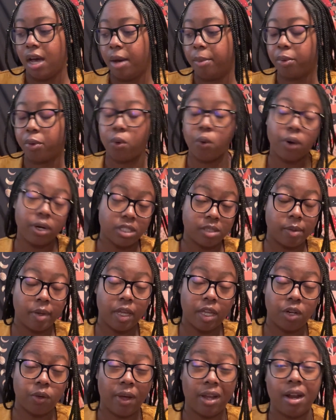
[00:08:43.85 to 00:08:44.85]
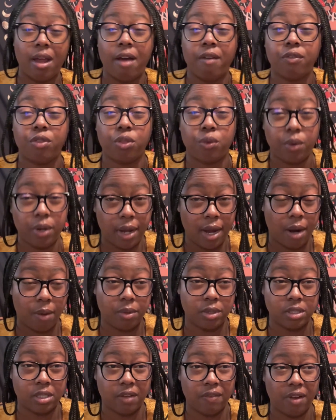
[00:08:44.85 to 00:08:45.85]
According to my Kindle, I now have three
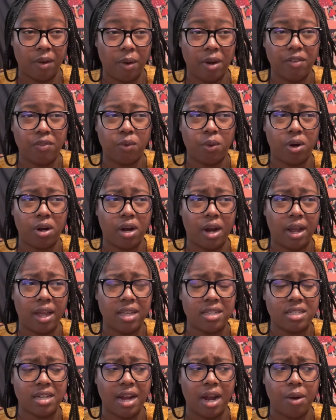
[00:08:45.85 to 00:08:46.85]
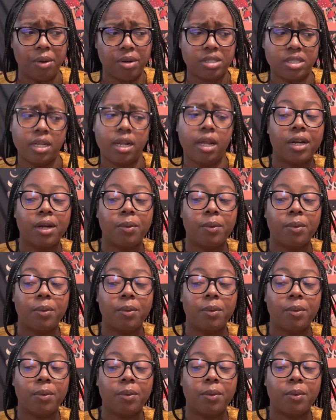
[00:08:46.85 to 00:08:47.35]
hours left. I read for, I guess, an hour today.